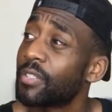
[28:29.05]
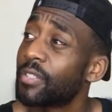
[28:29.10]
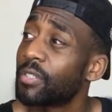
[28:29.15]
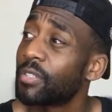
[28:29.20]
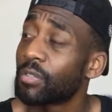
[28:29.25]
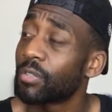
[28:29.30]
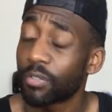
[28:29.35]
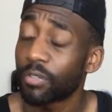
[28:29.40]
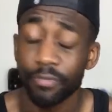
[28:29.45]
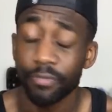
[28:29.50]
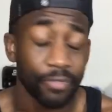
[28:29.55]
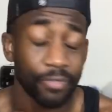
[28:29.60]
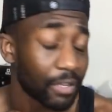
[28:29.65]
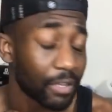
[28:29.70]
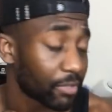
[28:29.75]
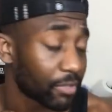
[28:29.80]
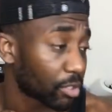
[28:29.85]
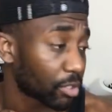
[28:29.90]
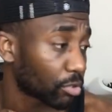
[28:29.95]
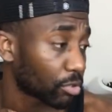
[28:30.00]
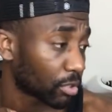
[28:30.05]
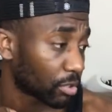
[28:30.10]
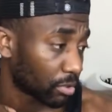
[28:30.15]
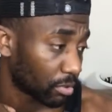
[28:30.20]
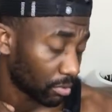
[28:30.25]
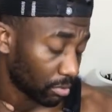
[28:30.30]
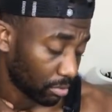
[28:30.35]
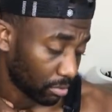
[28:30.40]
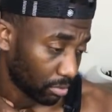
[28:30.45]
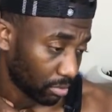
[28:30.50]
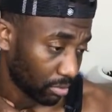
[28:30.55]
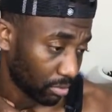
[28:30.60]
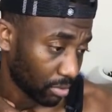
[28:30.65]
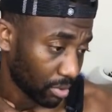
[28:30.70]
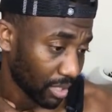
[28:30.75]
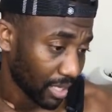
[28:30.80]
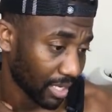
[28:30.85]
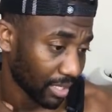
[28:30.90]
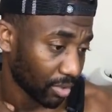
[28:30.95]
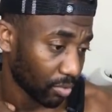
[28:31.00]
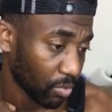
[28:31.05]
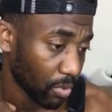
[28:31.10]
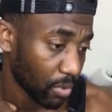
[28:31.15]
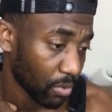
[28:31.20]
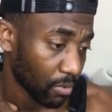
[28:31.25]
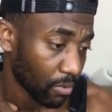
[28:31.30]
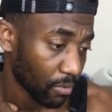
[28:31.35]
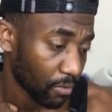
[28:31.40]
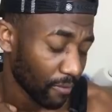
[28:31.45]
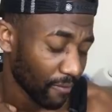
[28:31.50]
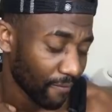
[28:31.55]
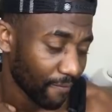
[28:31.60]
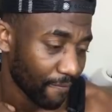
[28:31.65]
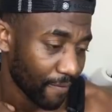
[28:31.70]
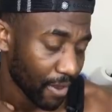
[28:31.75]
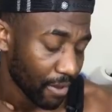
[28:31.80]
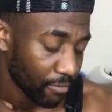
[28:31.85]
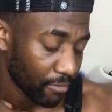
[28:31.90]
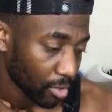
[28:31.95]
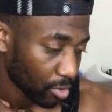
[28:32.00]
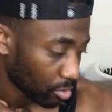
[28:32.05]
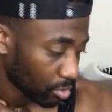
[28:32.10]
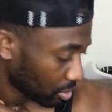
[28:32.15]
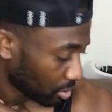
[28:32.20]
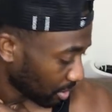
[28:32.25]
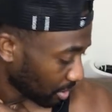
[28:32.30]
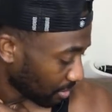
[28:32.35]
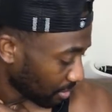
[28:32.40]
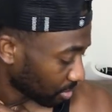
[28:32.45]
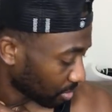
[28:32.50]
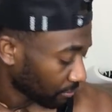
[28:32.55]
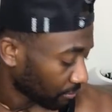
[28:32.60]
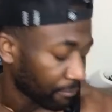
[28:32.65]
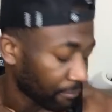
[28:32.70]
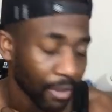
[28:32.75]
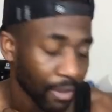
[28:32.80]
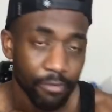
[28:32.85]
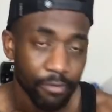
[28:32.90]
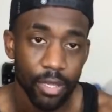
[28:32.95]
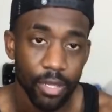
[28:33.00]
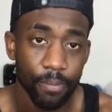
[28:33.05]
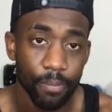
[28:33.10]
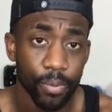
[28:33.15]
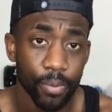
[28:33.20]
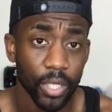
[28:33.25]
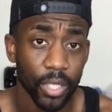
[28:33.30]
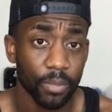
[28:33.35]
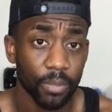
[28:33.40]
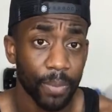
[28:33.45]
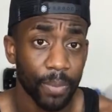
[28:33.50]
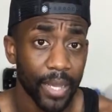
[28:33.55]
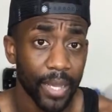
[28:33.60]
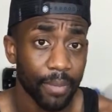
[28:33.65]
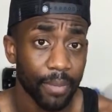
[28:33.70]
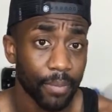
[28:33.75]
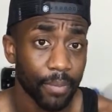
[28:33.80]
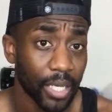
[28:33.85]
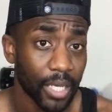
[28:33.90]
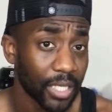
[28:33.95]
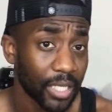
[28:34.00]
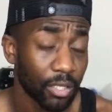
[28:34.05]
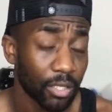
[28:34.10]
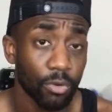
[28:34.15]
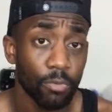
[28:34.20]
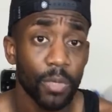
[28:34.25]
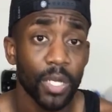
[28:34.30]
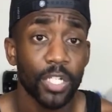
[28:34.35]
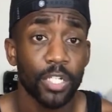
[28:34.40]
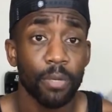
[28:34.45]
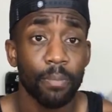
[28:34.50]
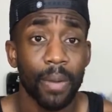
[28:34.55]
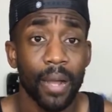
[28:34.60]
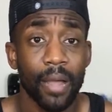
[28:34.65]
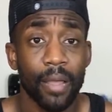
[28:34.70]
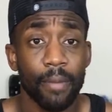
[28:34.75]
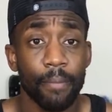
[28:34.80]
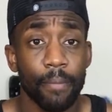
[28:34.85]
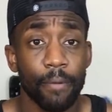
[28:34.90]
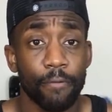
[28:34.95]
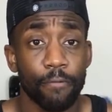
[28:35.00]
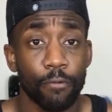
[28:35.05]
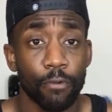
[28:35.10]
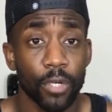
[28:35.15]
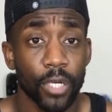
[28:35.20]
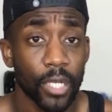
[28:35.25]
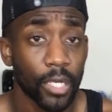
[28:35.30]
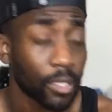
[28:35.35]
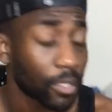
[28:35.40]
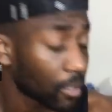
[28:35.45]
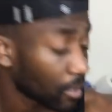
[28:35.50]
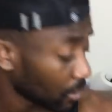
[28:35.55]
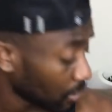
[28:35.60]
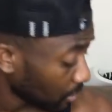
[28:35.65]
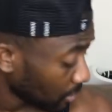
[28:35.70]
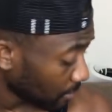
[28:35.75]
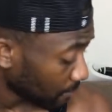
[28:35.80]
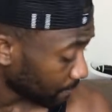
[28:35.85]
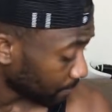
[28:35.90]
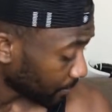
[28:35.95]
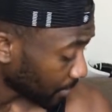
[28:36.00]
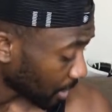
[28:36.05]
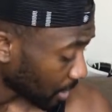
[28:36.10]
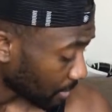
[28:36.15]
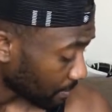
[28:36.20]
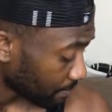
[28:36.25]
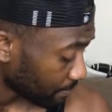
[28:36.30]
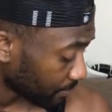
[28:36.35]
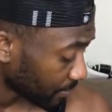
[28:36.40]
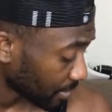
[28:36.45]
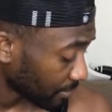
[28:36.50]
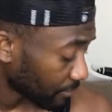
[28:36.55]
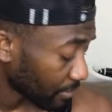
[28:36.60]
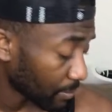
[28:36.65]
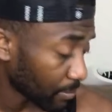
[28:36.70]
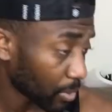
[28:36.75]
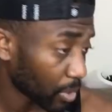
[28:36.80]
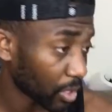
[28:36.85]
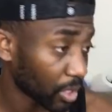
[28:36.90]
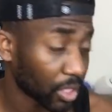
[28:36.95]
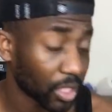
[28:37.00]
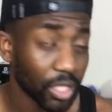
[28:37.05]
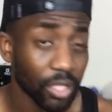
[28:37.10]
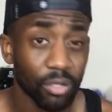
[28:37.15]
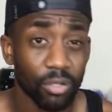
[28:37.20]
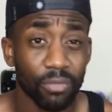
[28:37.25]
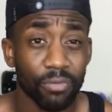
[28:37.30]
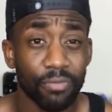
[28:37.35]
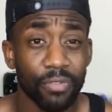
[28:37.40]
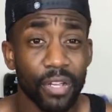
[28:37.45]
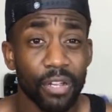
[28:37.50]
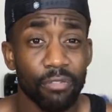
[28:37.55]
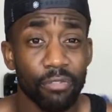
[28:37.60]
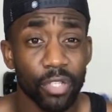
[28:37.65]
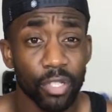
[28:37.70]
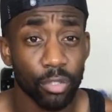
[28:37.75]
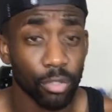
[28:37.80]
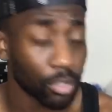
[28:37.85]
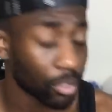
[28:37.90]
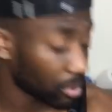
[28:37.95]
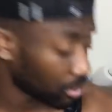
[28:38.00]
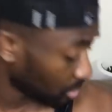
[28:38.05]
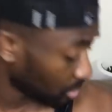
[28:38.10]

Looked very good as well. Very good. I was very impressed by him. I didn't know much about him before then. If I'm honest, he looked very good.